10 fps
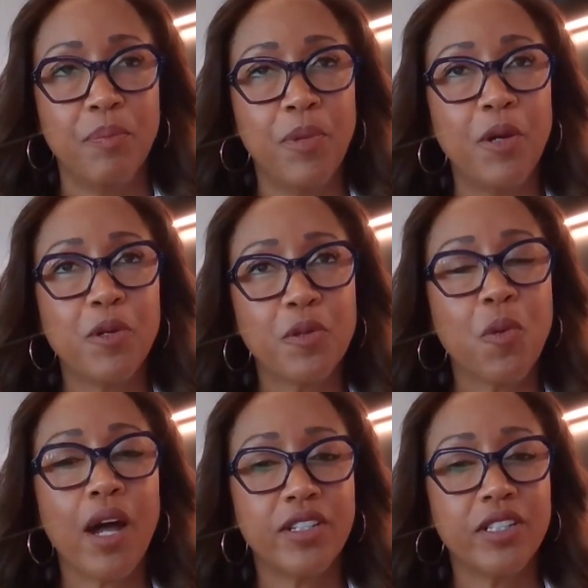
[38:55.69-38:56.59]
both
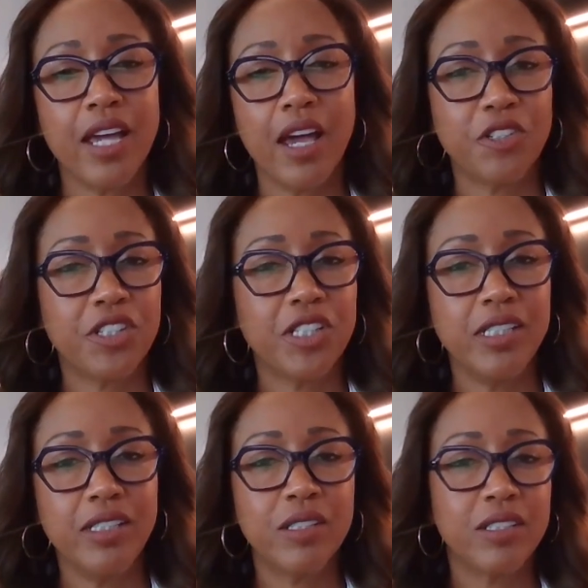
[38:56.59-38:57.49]
watching how
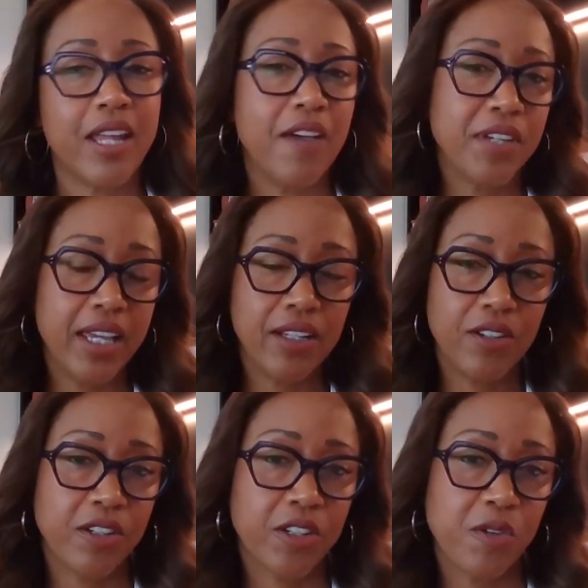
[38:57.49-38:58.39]
she's navigated
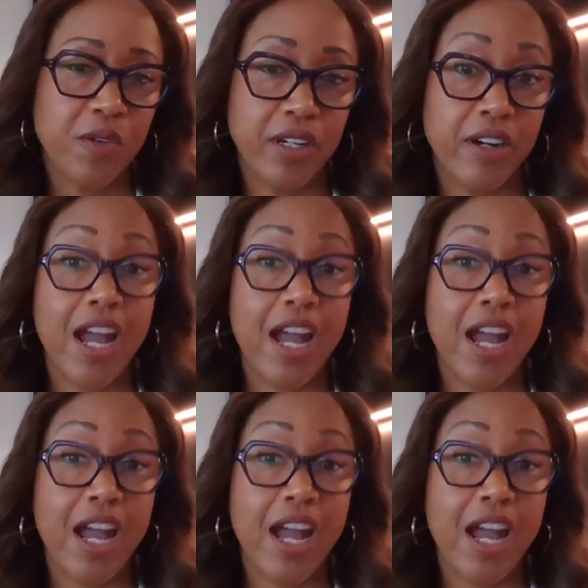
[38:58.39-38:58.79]
her career,